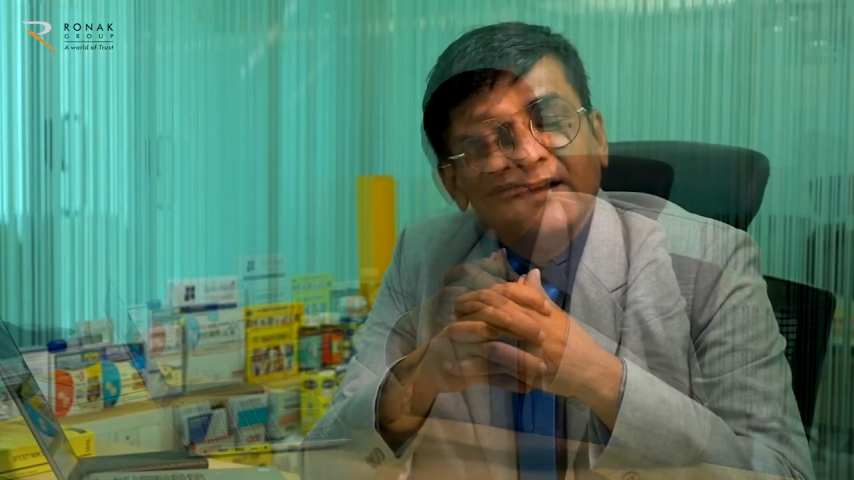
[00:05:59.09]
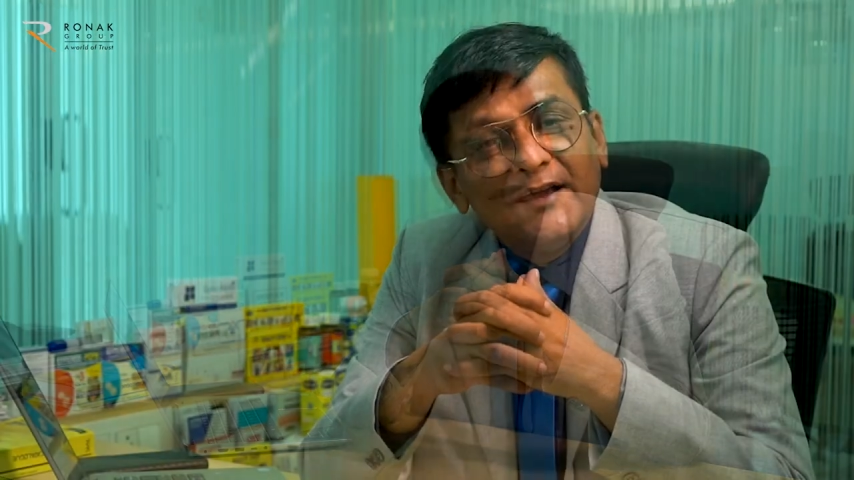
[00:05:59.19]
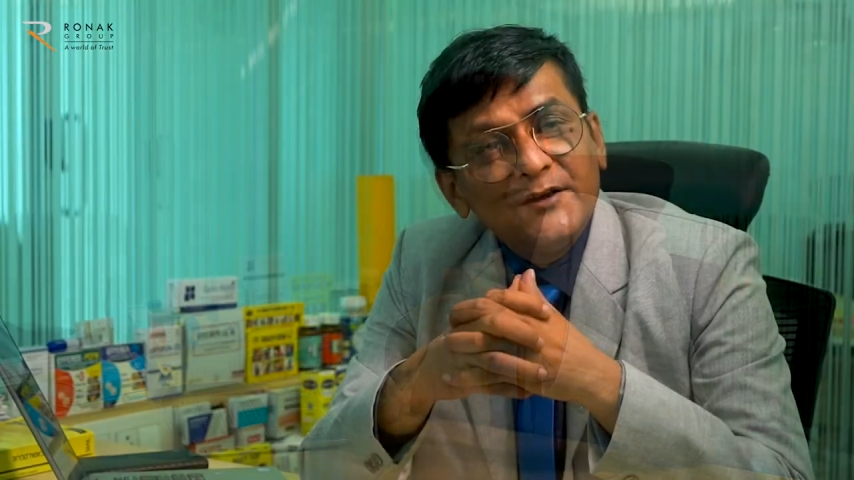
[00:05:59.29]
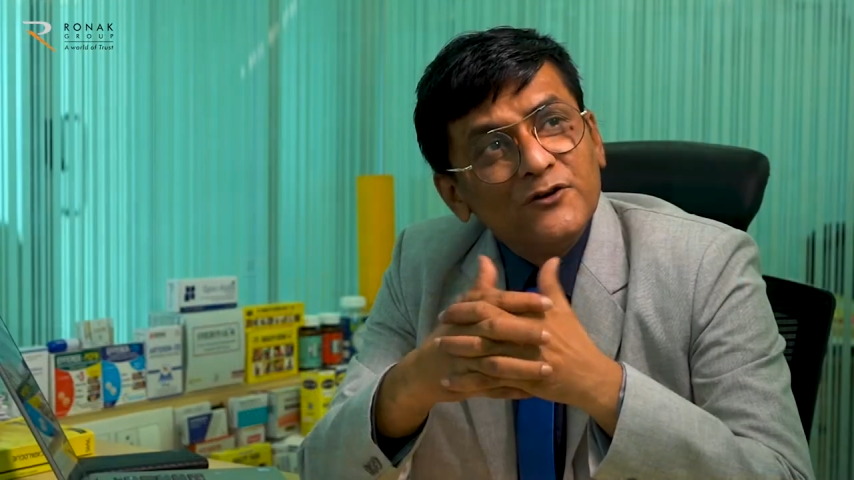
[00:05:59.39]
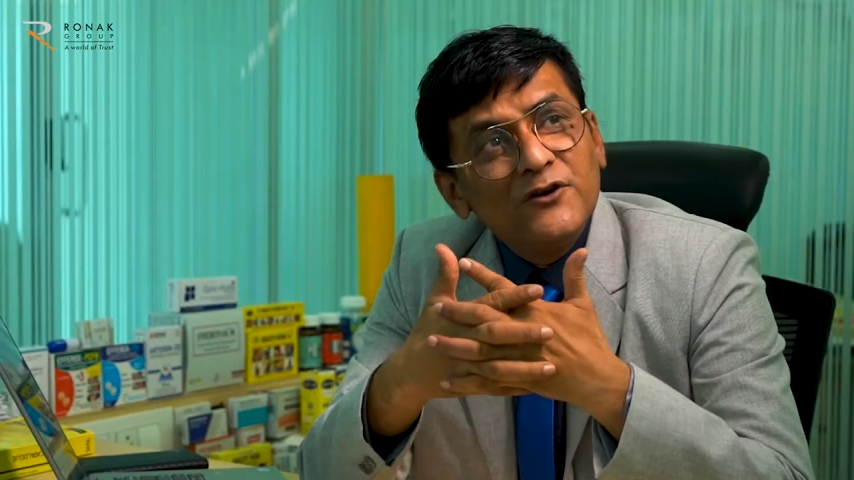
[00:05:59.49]

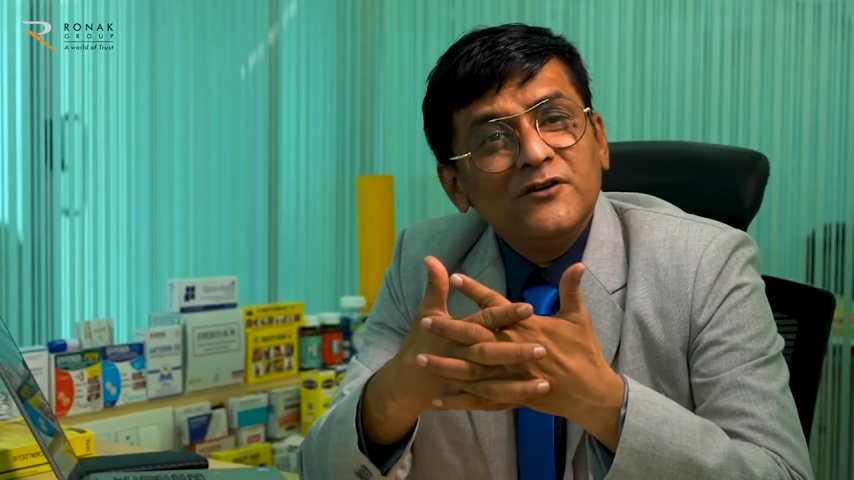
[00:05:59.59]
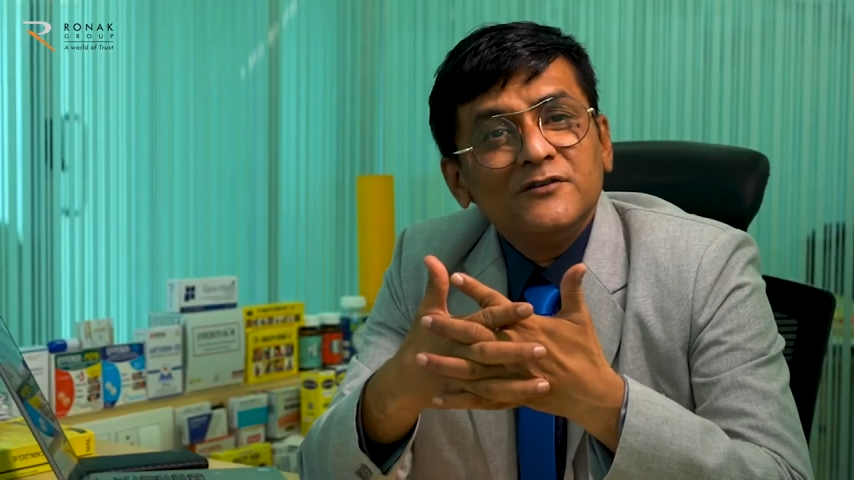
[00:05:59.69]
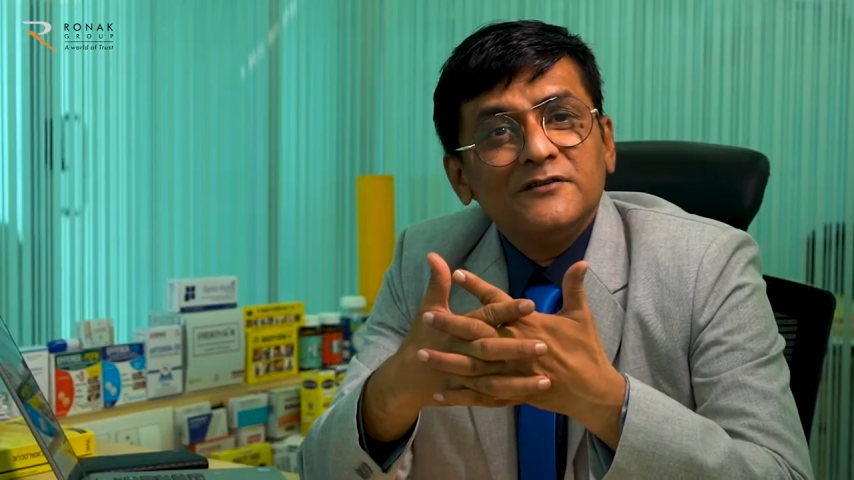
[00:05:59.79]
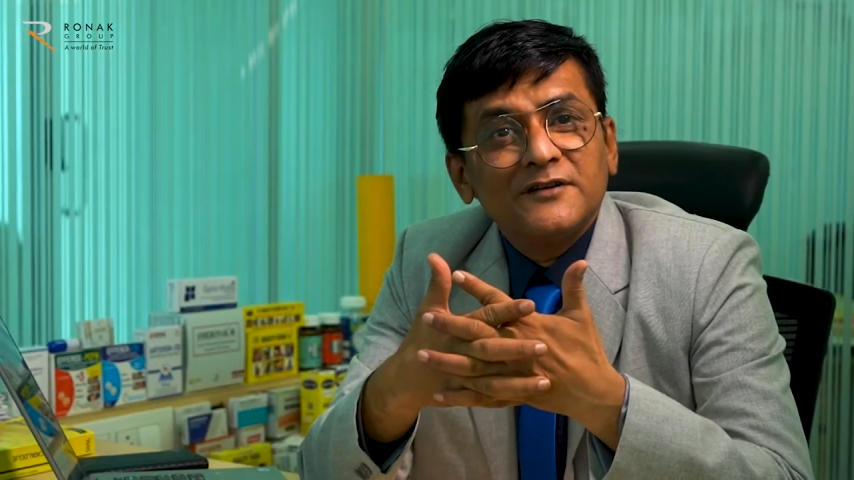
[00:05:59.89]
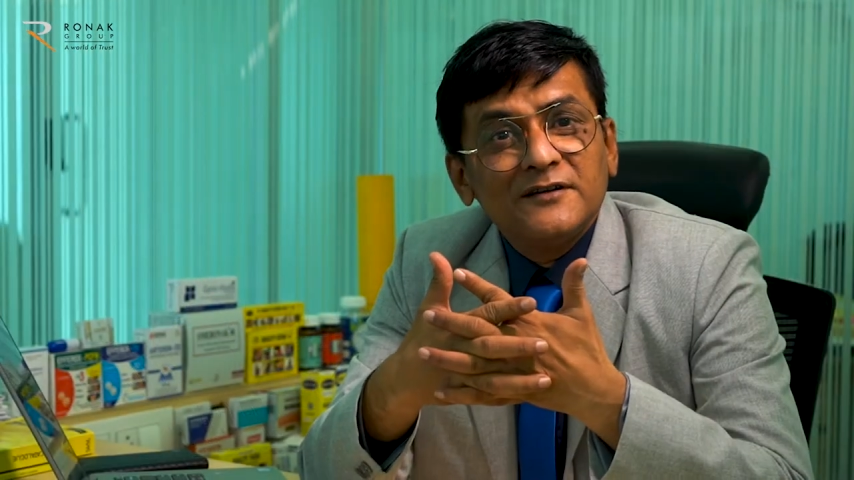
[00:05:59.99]
And you
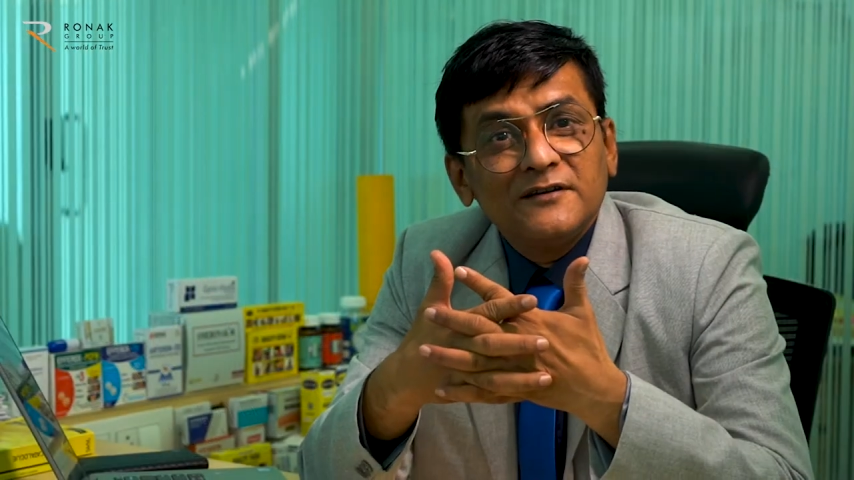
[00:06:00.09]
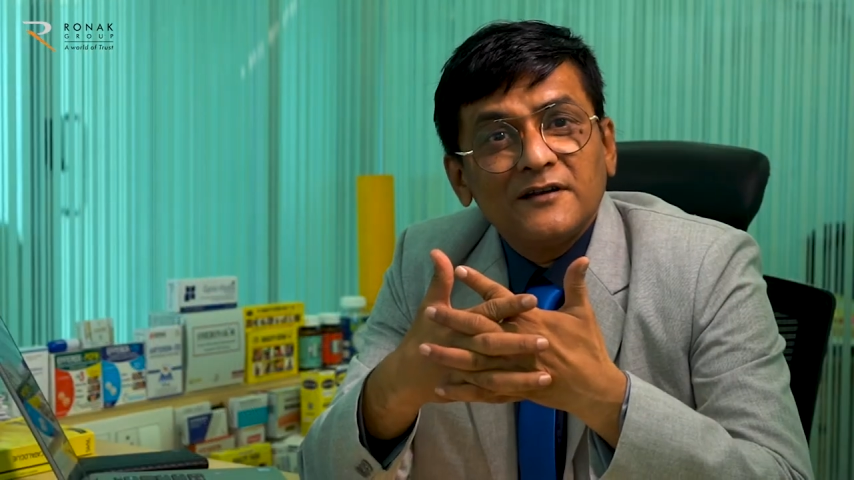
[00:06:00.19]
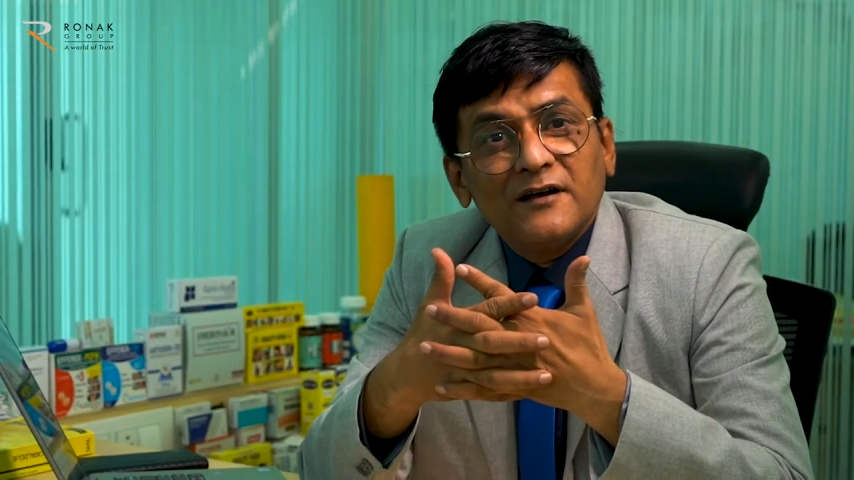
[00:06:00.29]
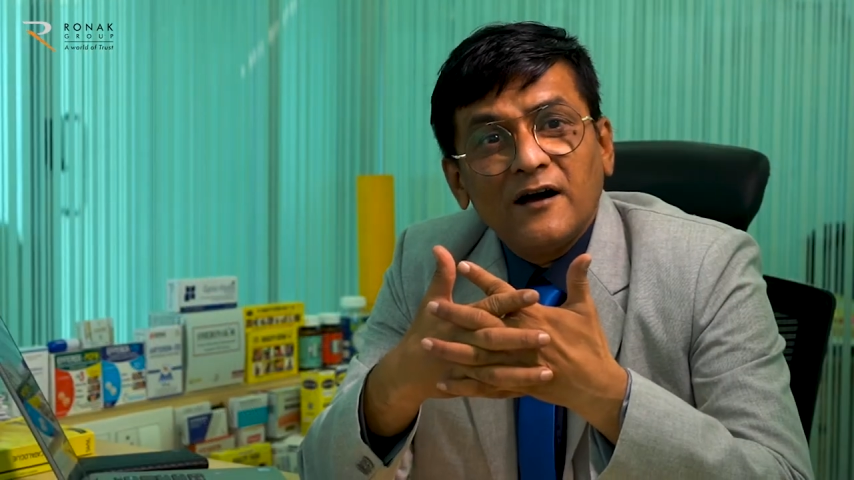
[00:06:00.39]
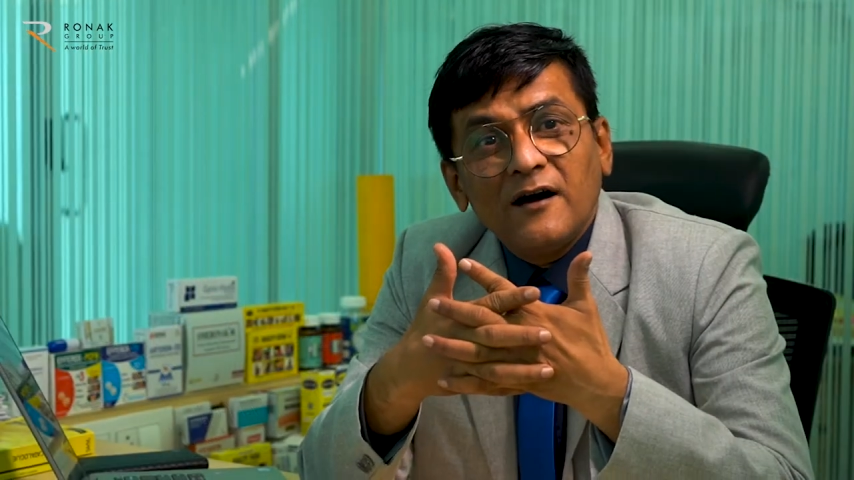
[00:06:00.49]
know,
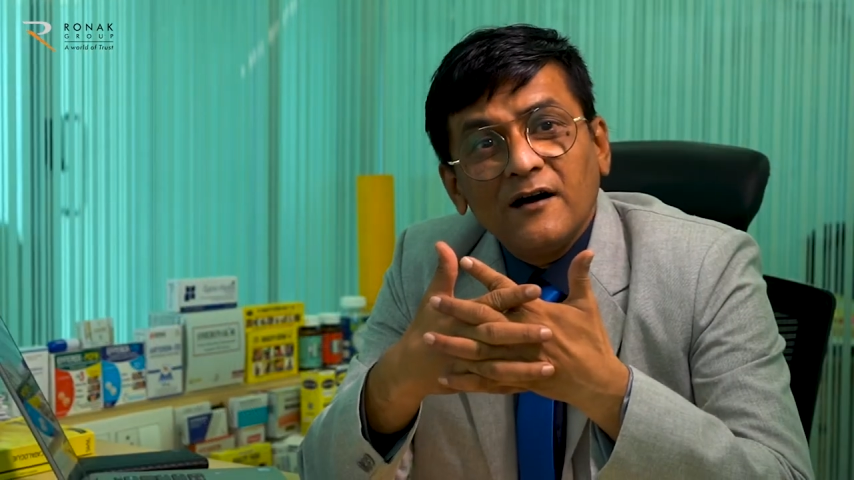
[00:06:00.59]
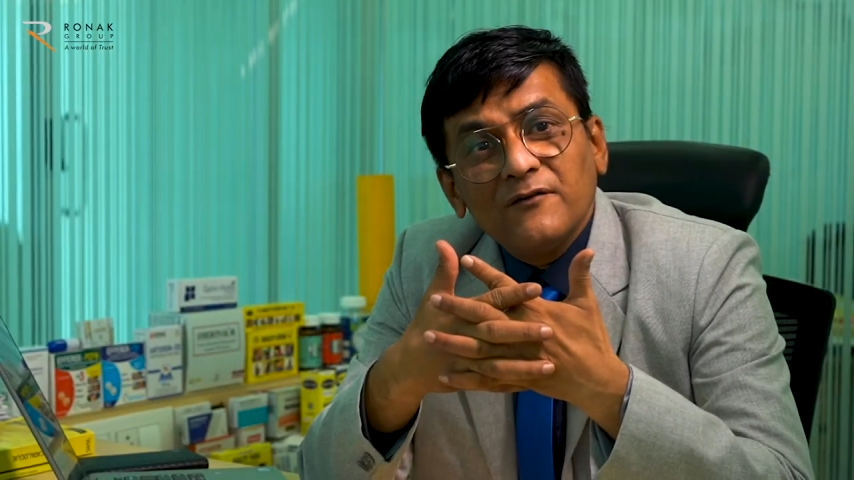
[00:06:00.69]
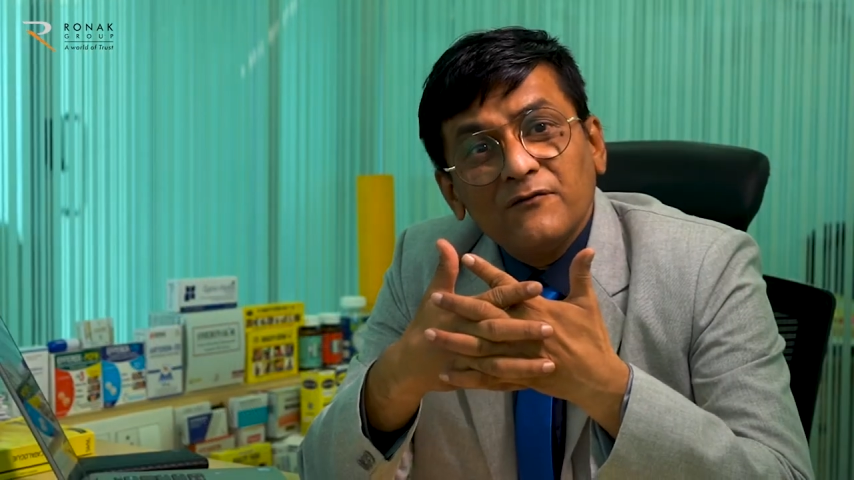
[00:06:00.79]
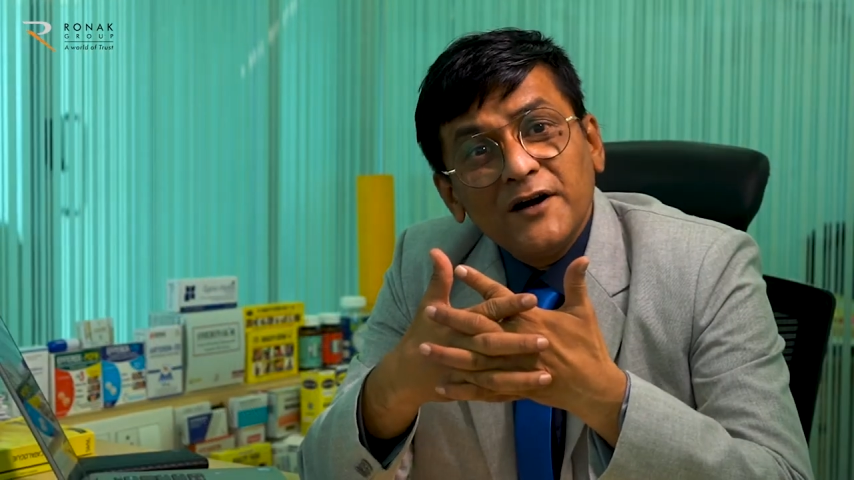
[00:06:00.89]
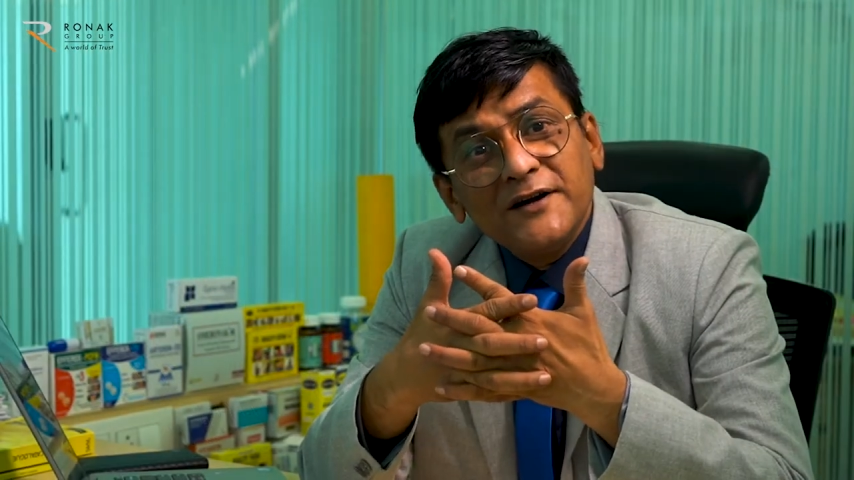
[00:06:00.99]

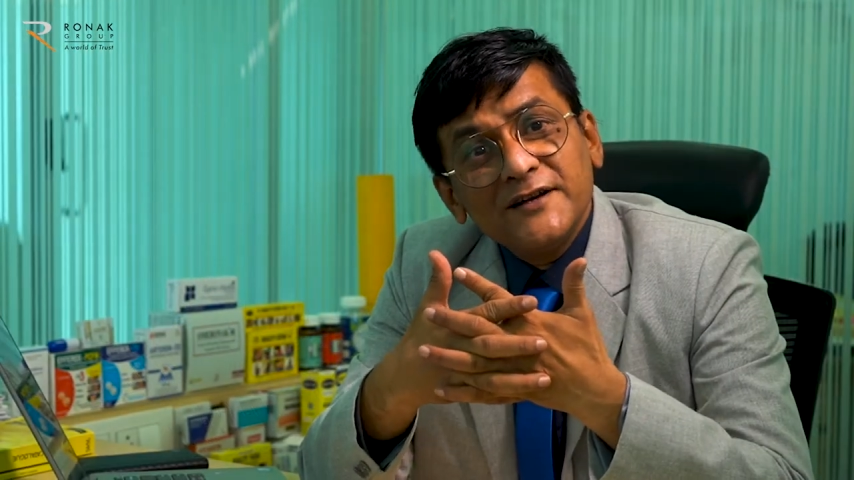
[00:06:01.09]
where